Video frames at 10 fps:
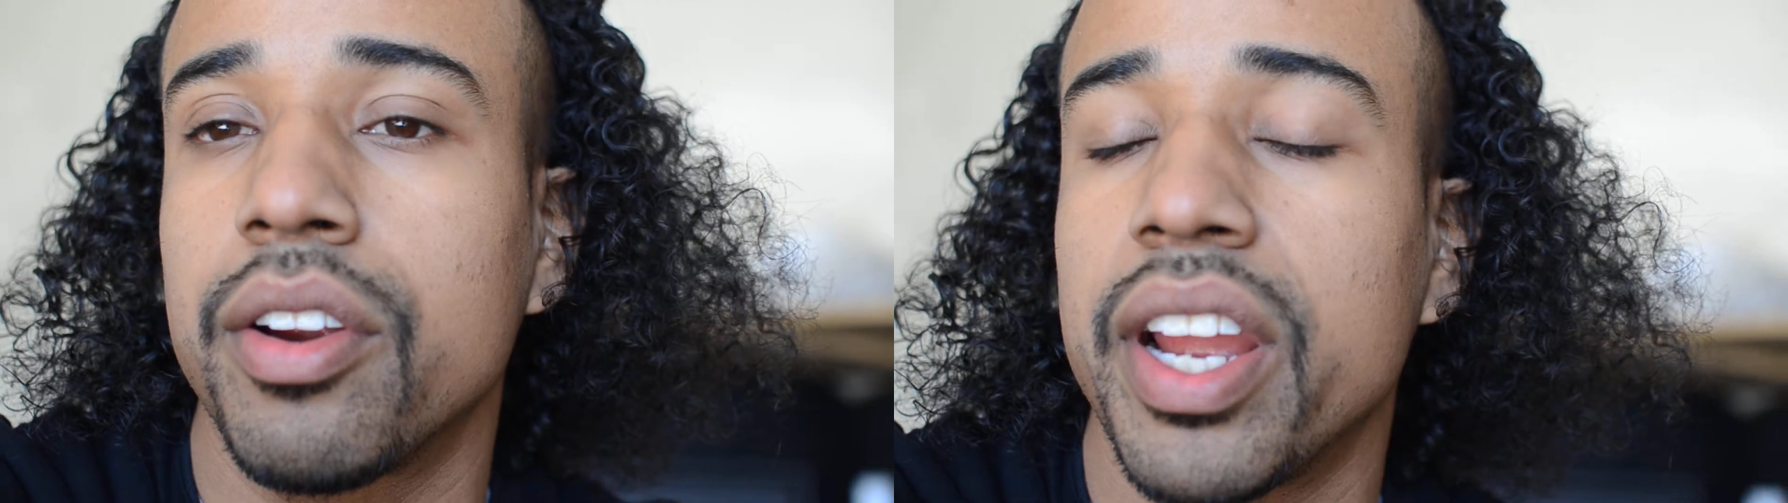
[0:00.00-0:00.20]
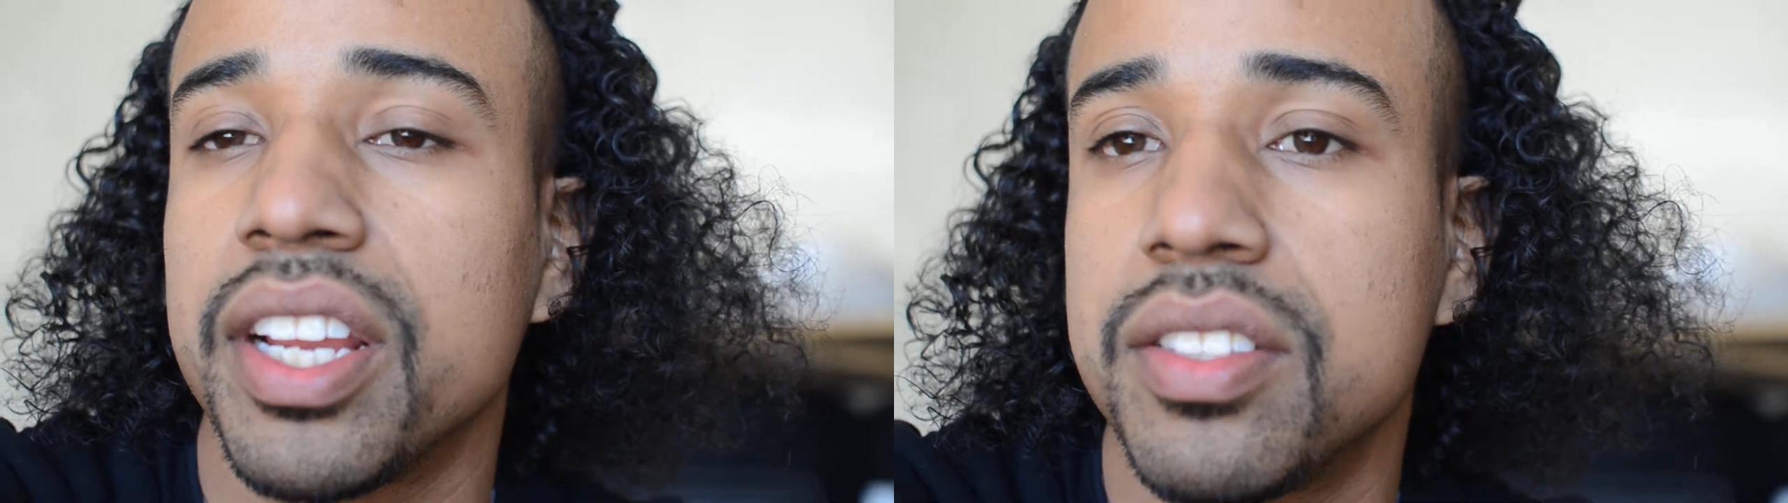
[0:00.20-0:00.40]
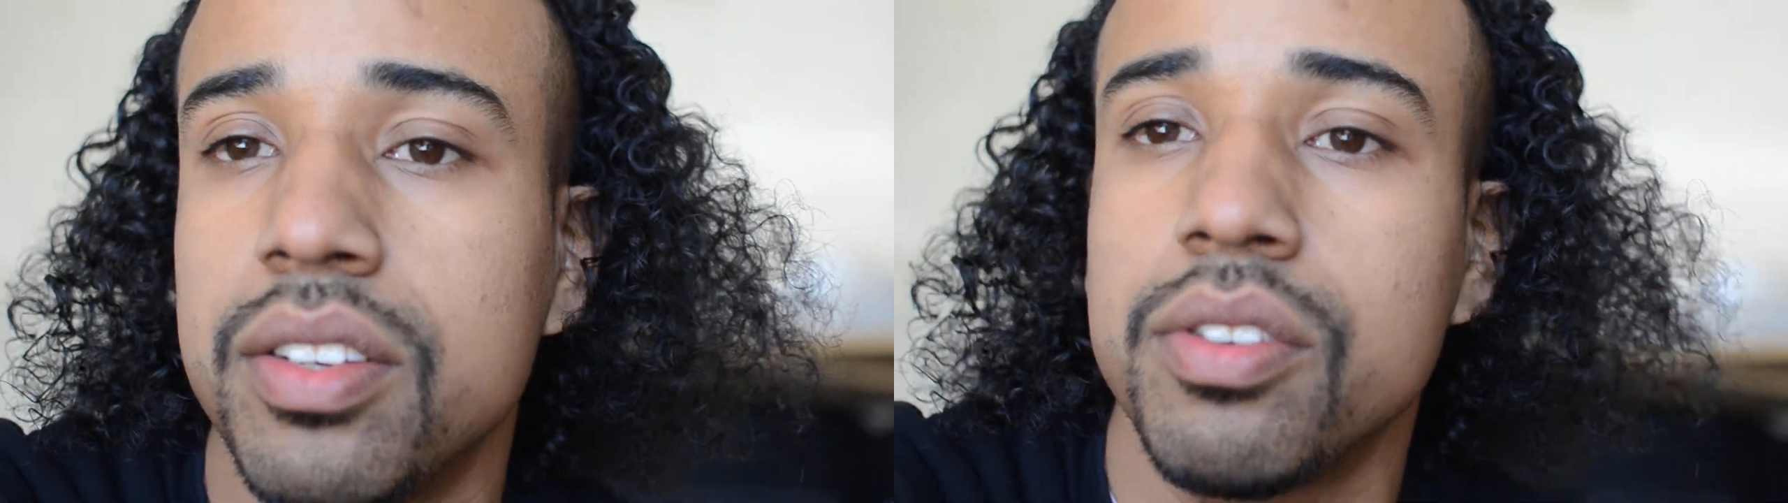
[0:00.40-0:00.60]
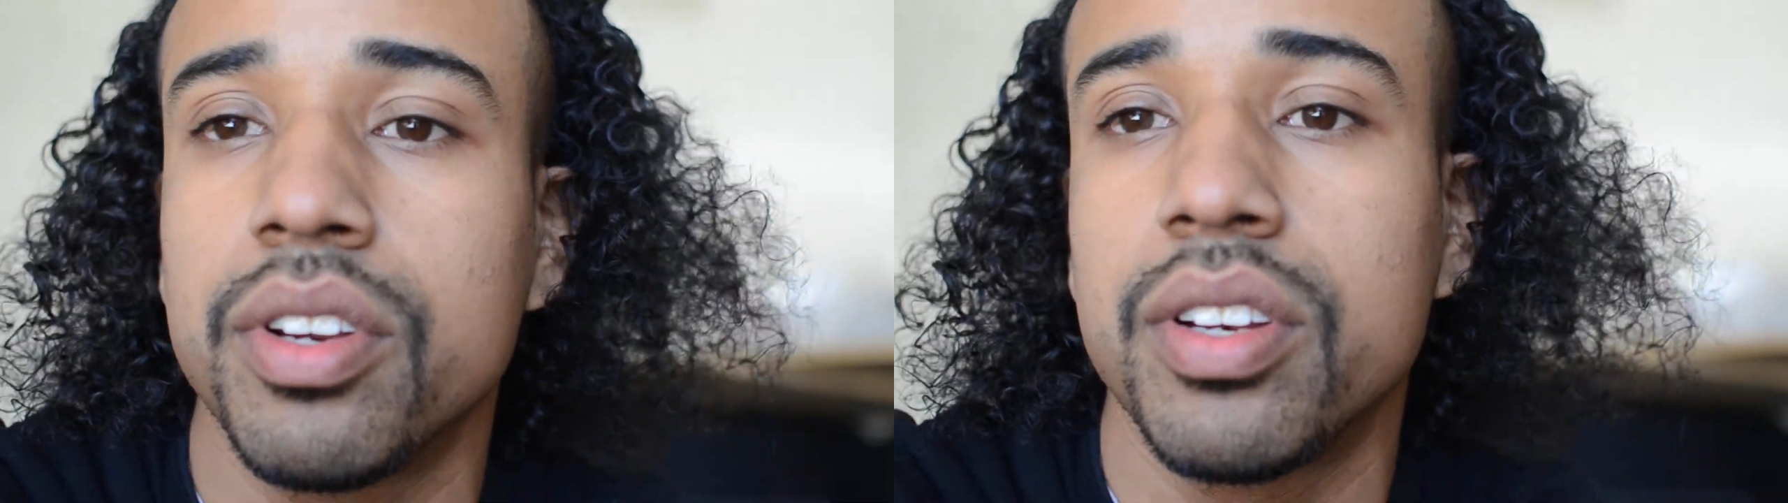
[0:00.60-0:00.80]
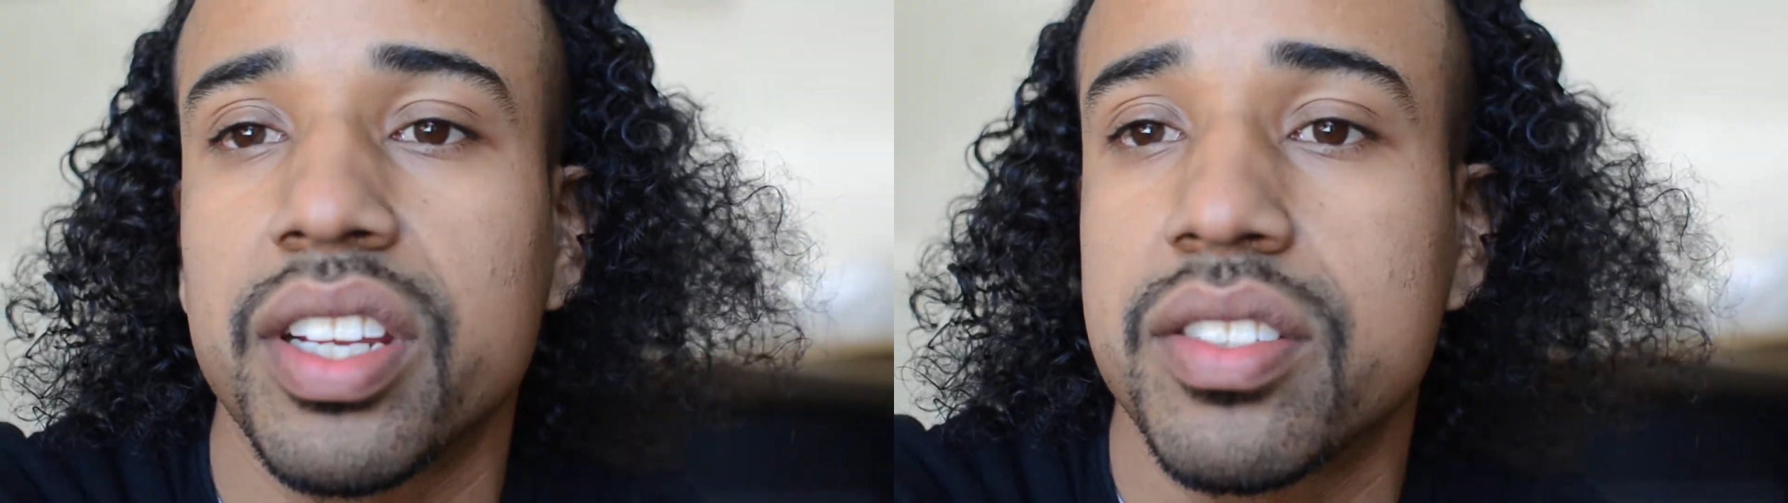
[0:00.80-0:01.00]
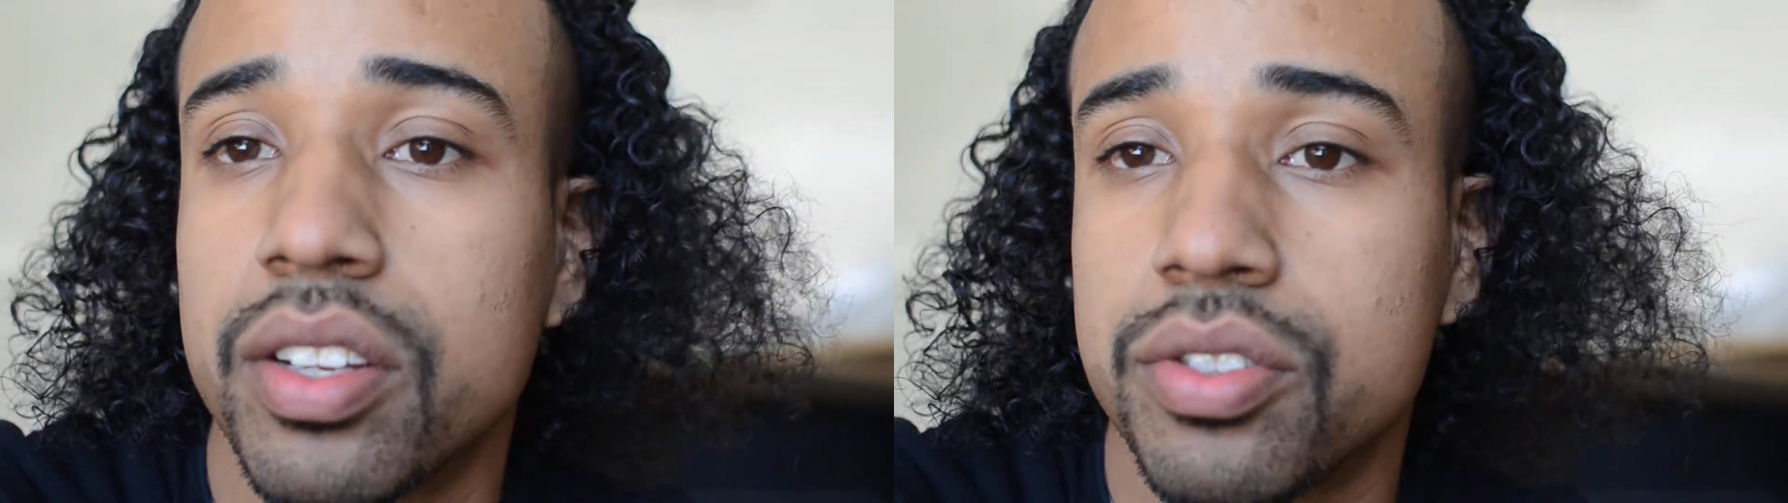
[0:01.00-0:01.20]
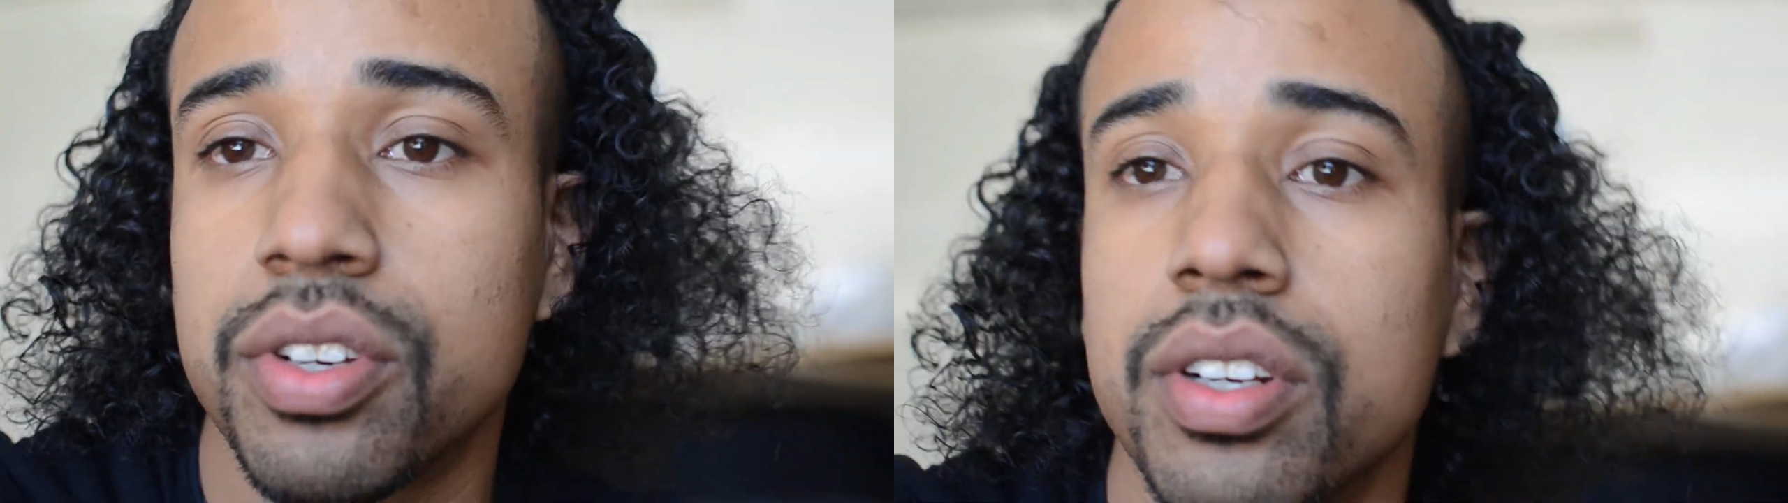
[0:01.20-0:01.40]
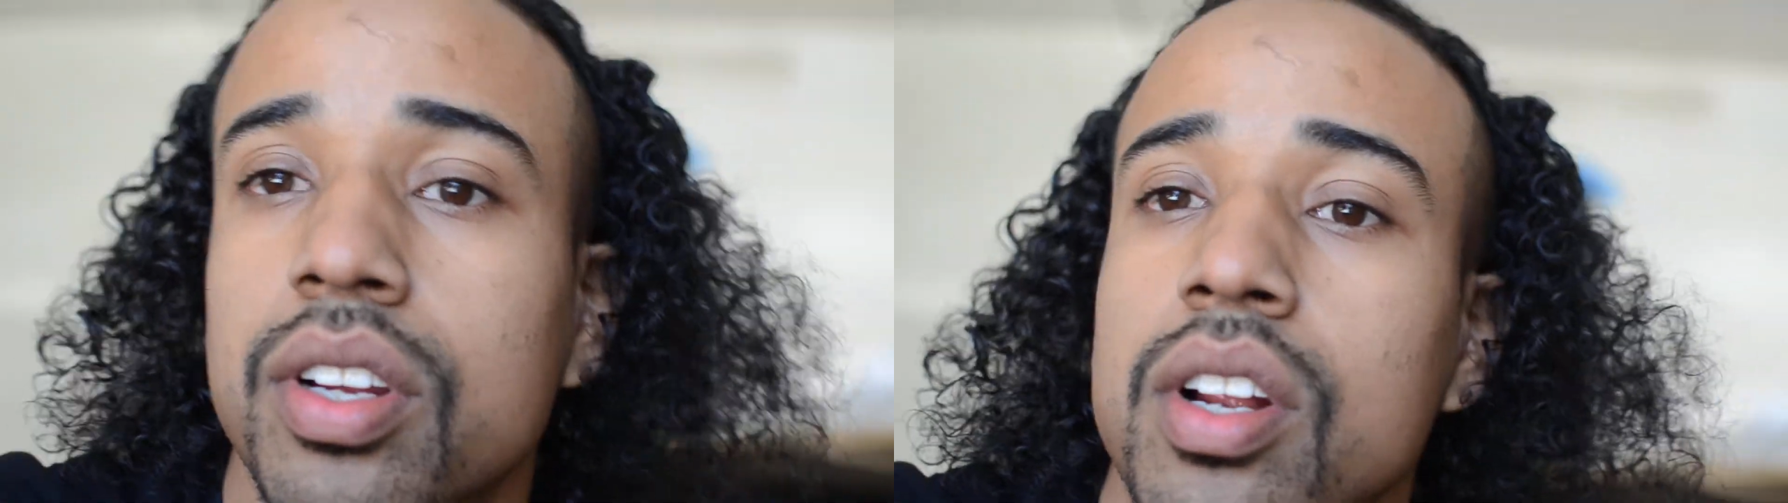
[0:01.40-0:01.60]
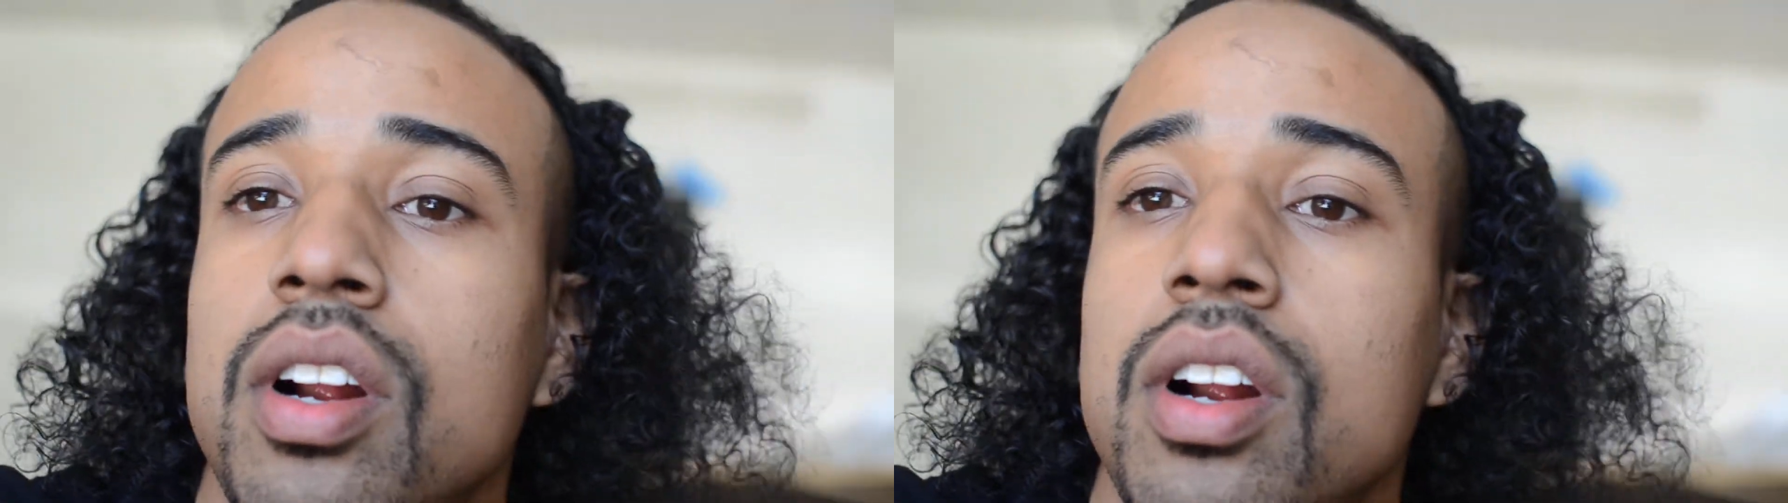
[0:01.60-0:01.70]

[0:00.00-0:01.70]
your AC unit, etc.